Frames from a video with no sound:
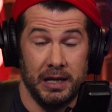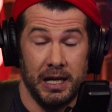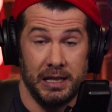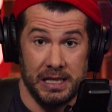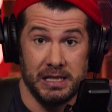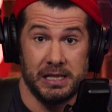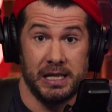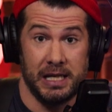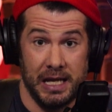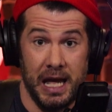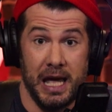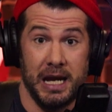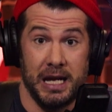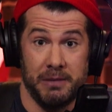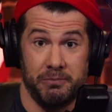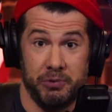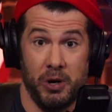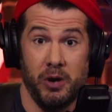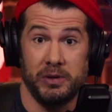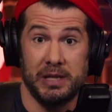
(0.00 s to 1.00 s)
in these
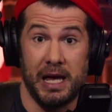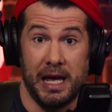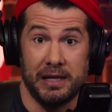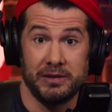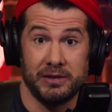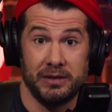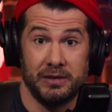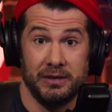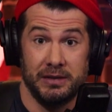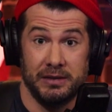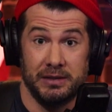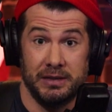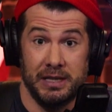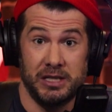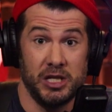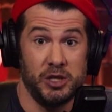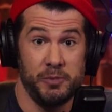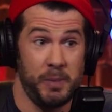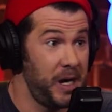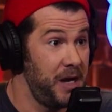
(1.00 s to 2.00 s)
Canadian protests.
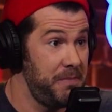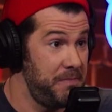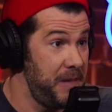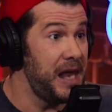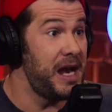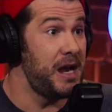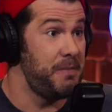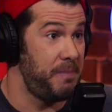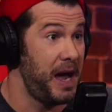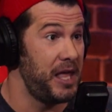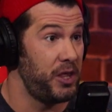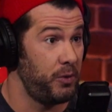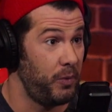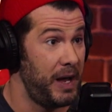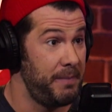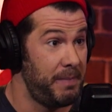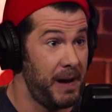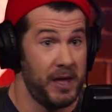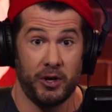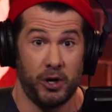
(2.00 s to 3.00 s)
This has been admitted, by the
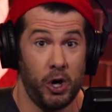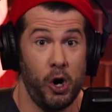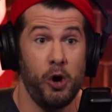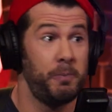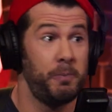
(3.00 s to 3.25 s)
way, by their